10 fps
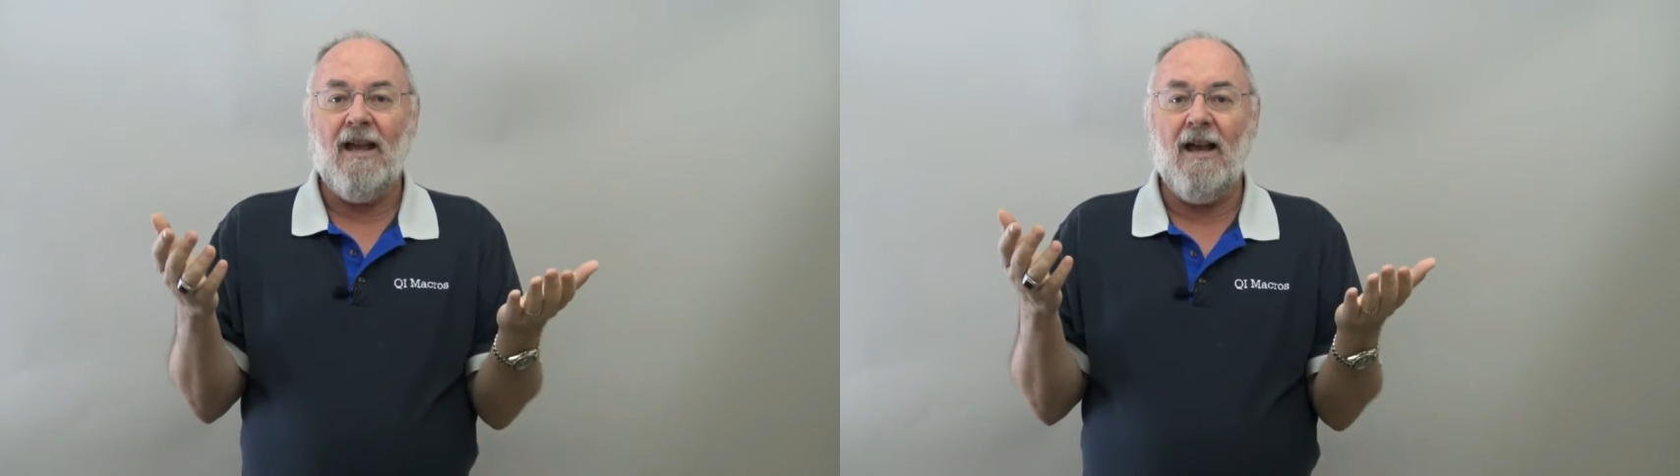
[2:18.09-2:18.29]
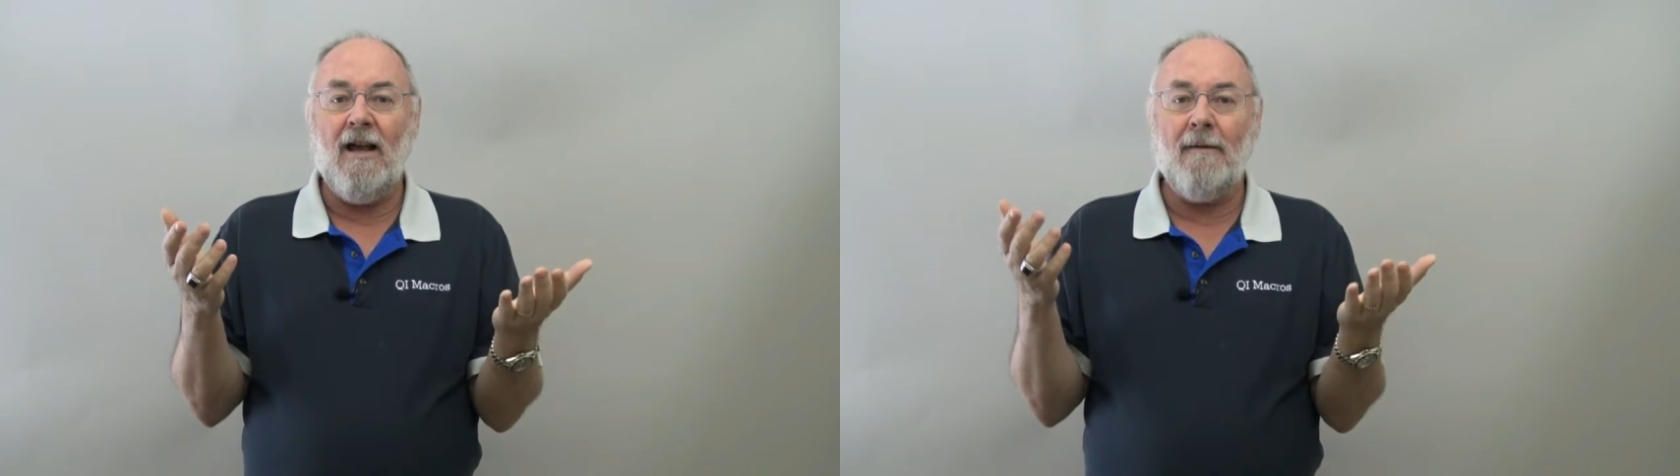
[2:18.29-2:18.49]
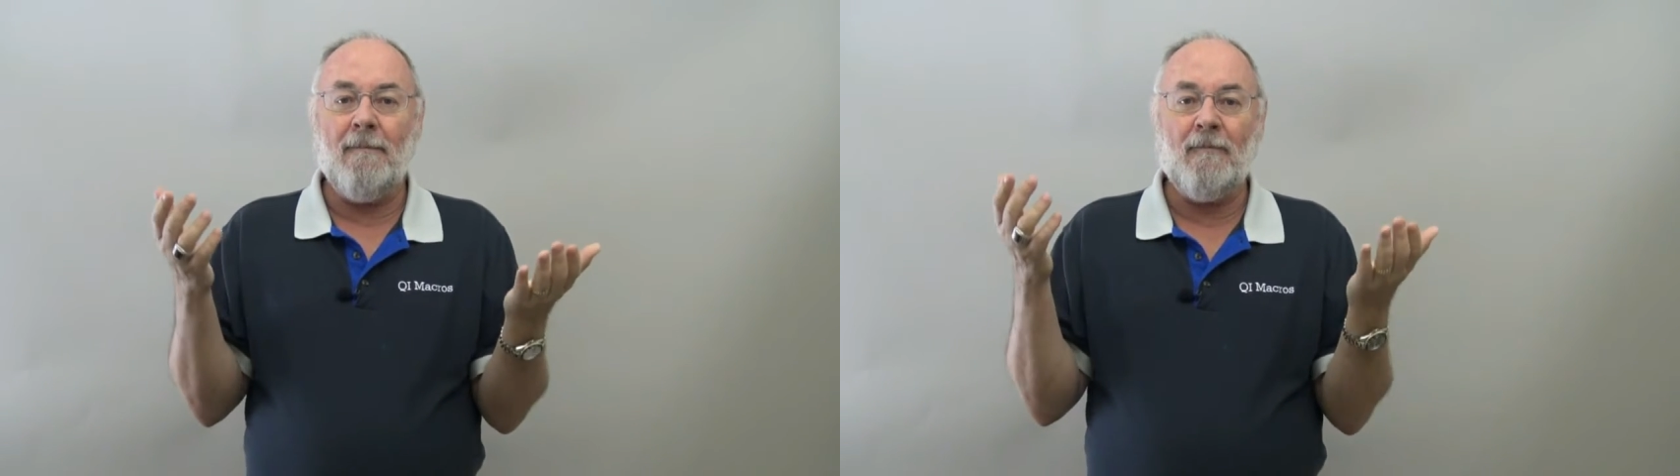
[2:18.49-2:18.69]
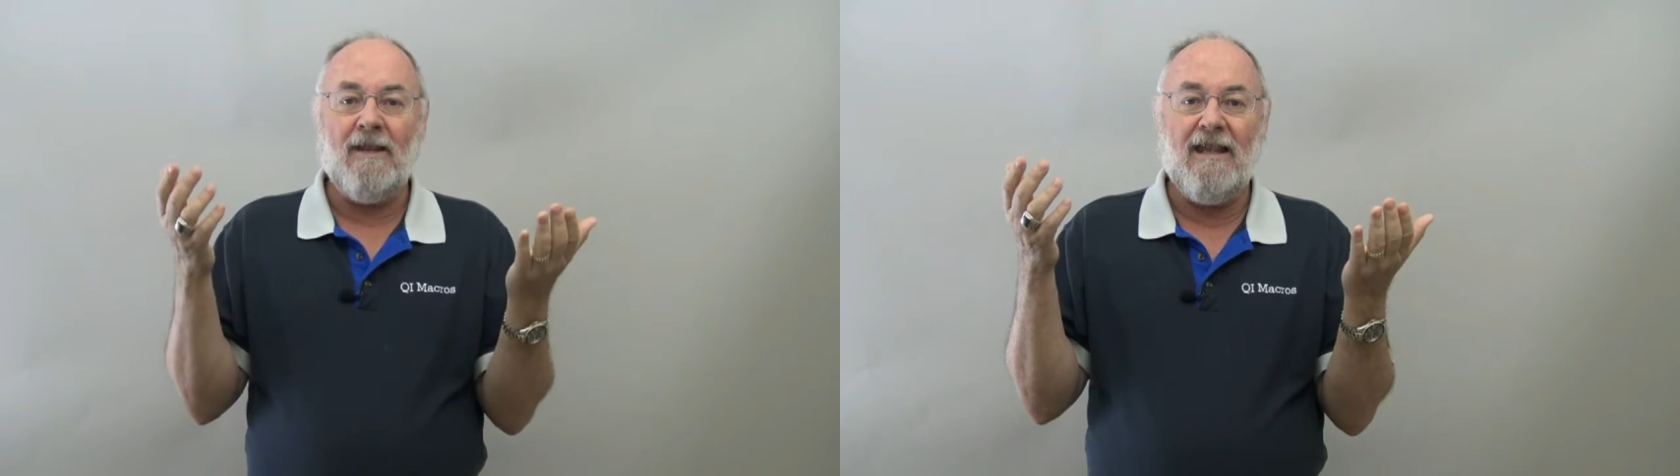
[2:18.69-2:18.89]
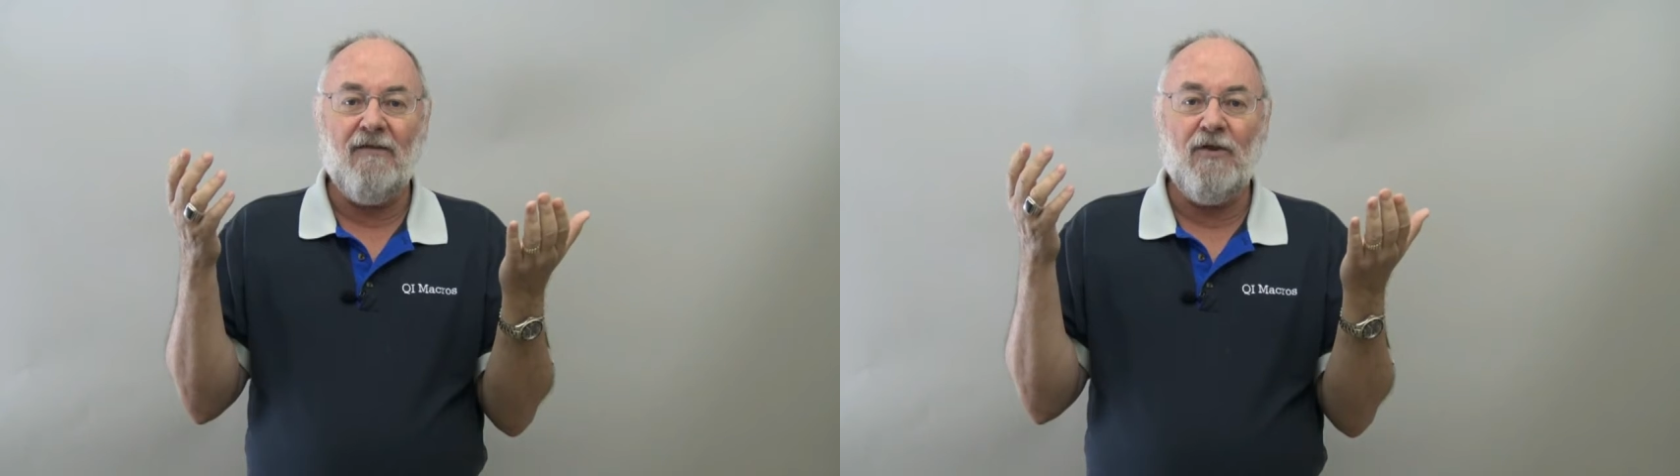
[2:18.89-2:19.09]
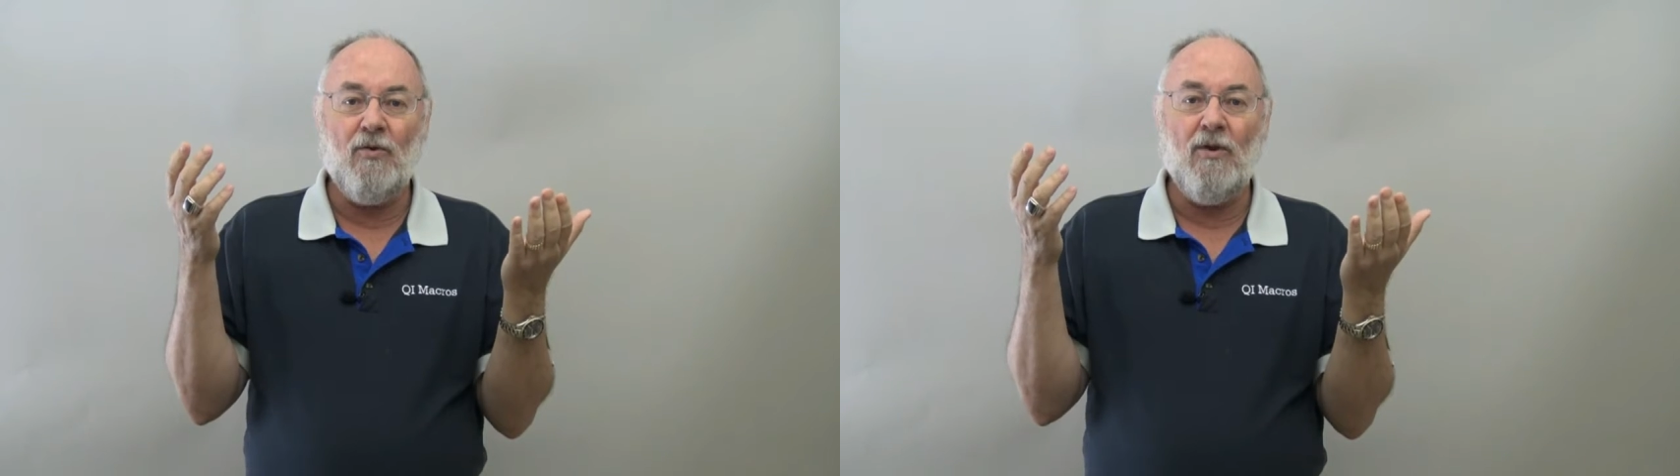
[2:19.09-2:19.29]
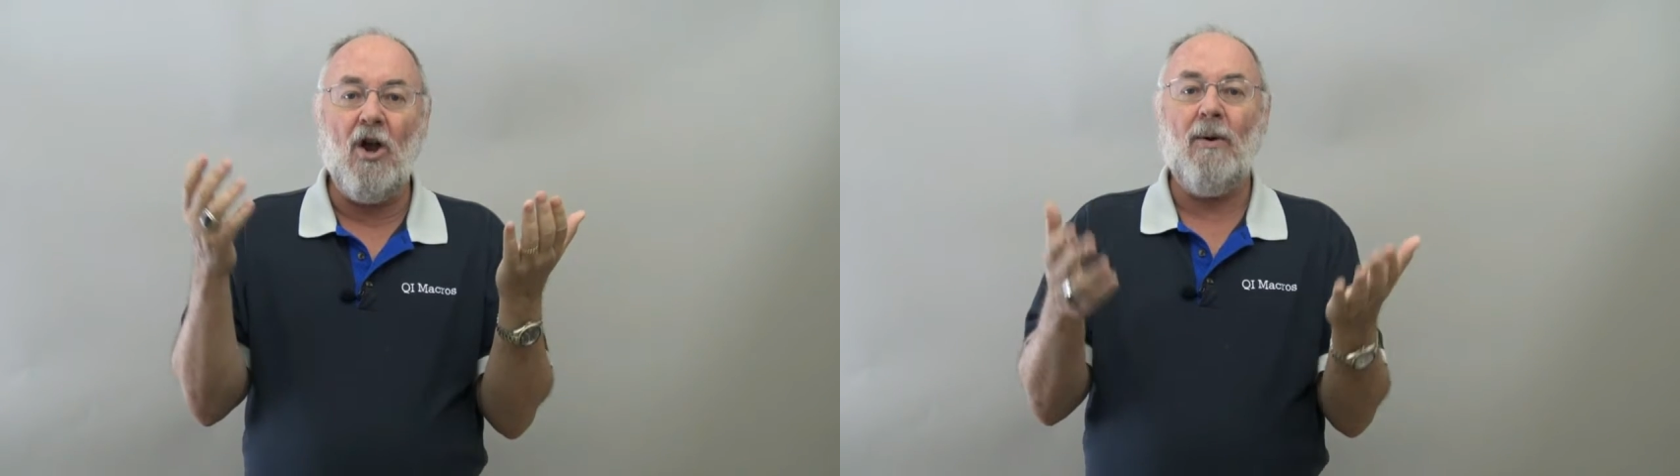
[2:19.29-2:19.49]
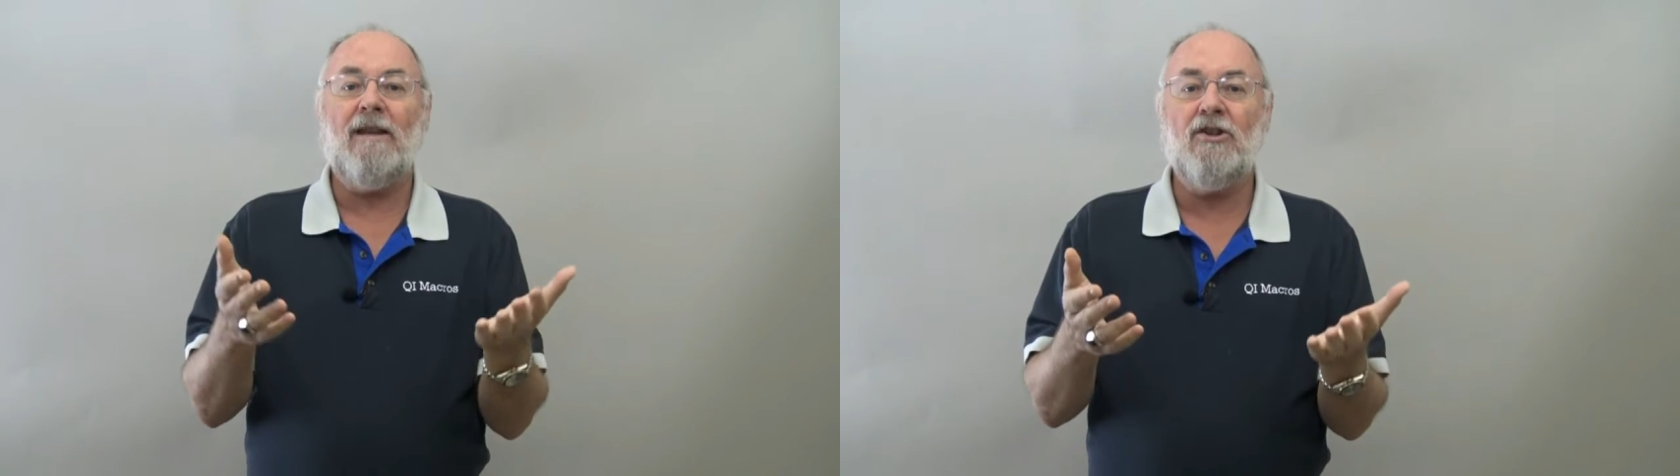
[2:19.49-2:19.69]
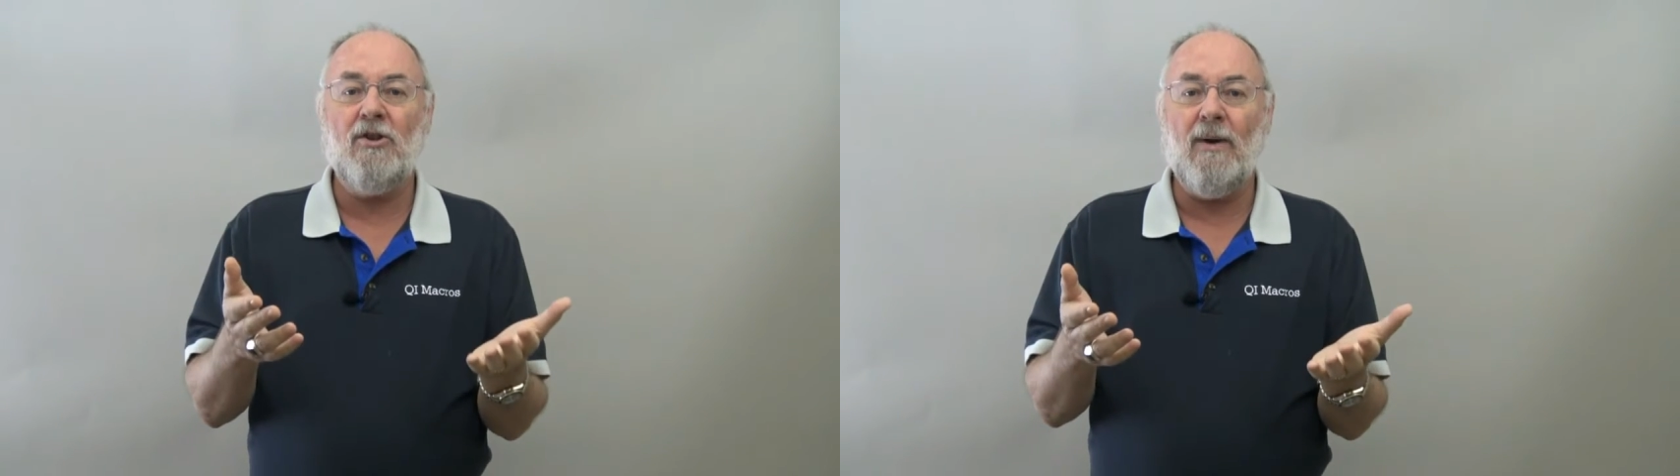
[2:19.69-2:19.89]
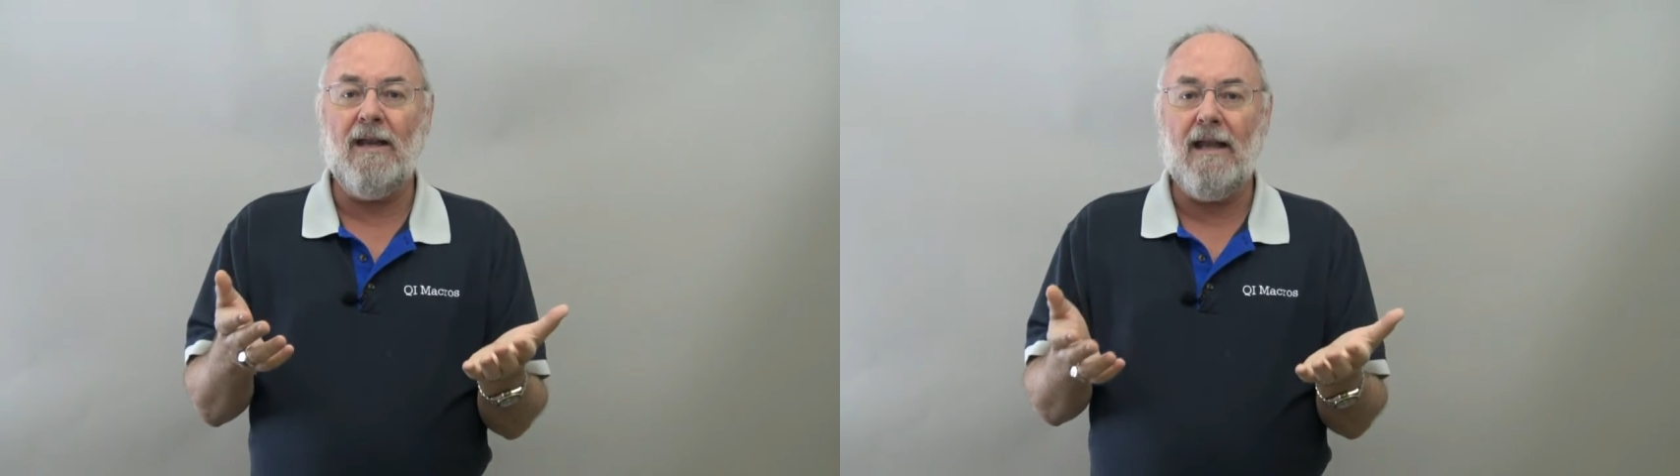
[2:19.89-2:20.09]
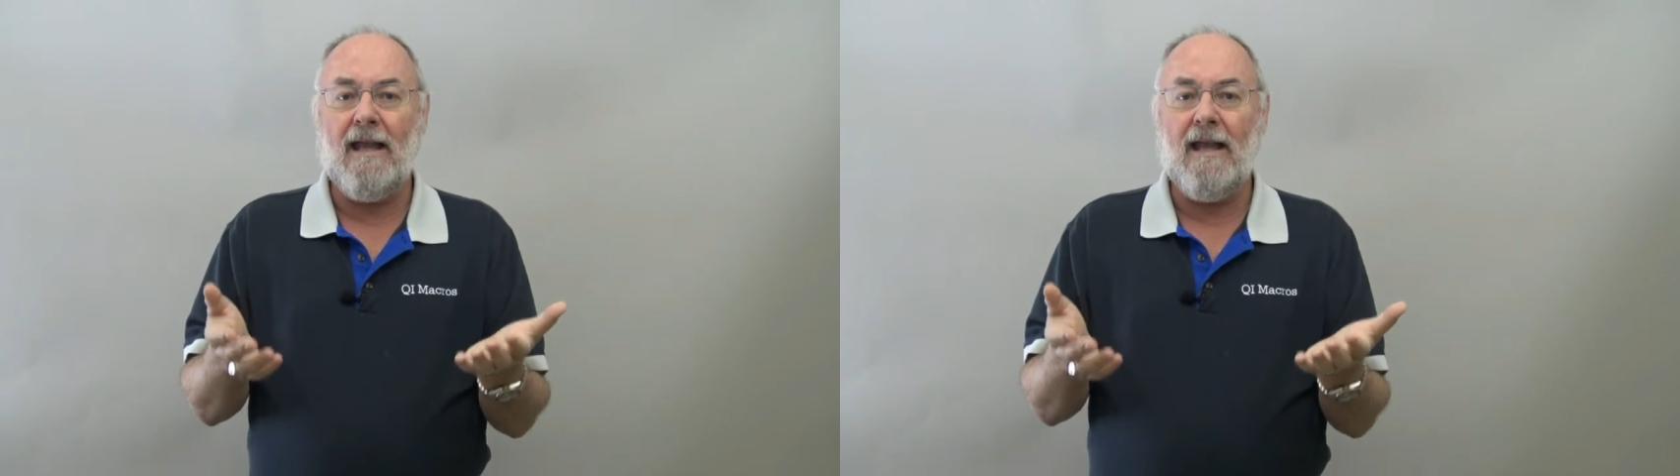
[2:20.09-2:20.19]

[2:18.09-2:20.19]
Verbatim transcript: Uh, if you go in and do it